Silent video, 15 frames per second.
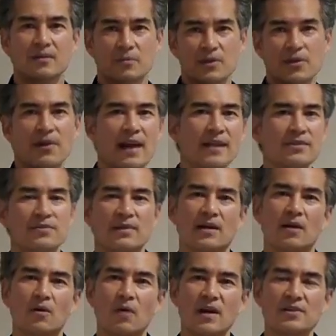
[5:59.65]
when you're
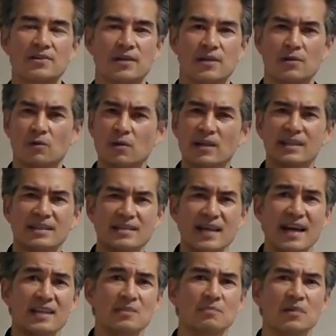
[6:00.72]
answering a question, and you look at the
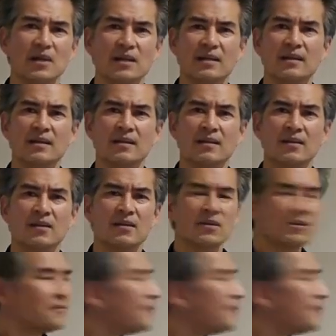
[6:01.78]
textbook, you